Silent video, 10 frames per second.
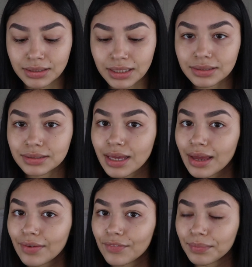to
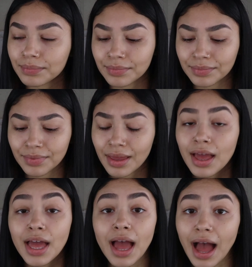save
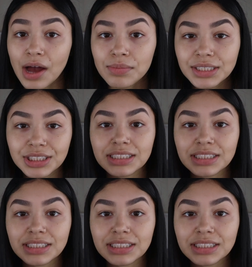how much?